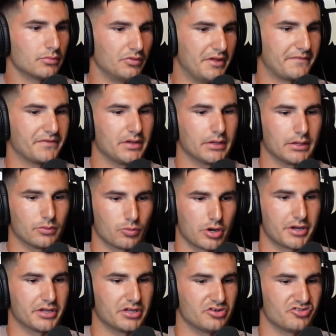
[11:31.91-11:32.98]
lifting and
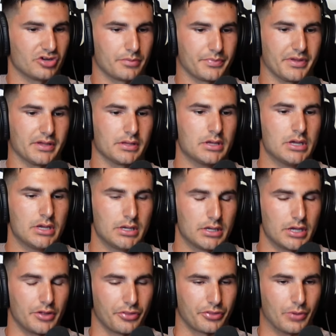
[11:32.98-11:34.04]
running and jumping
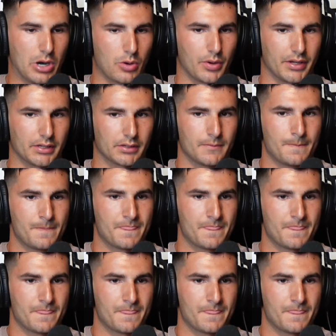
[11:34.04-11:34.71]
and throwing,